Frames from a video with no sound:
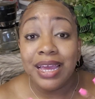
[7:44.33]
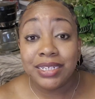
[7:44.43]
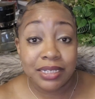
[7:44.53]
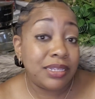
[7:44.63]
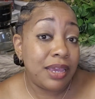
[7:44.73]

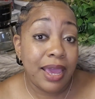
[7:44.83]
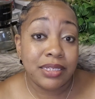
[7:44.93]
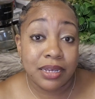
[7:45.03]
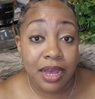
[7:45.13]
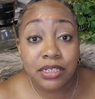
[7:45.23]
just in
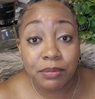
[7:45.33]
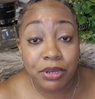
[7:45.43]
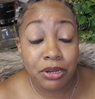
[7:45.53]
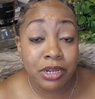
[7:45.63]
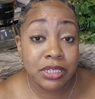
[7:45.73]
case a
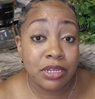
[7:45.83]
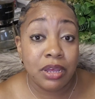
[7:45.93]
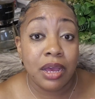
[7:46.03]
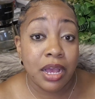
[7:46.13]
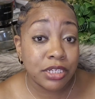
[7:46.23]
customer needs
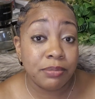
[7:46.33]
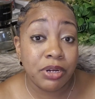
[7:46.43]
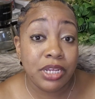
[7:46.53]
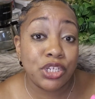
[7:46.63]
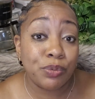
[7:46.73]

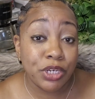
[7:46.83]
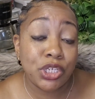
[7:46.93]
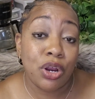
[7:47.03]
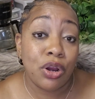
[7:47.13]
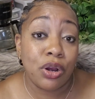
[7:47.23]
to
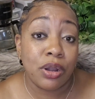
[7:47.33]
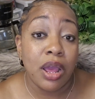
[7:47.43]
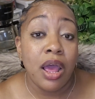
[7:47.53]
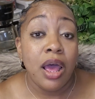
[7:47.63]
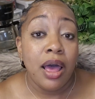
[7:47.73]
return
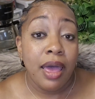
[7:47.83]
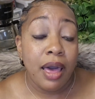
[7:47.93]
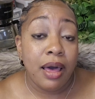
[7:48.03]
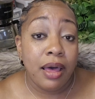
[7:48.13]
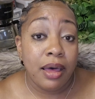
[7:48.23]

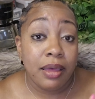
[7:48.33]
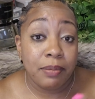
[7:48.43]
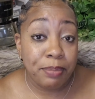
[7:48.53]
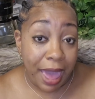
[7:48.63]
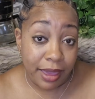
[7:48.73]
a
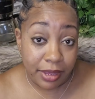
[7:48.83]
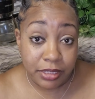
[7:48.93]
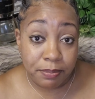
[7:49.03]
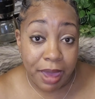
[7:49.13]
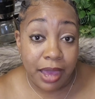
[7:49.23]

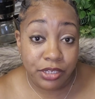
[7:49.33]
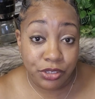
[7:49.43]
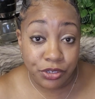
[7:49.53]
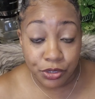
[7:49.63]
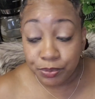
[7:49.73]
package back
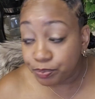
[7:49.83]
to you.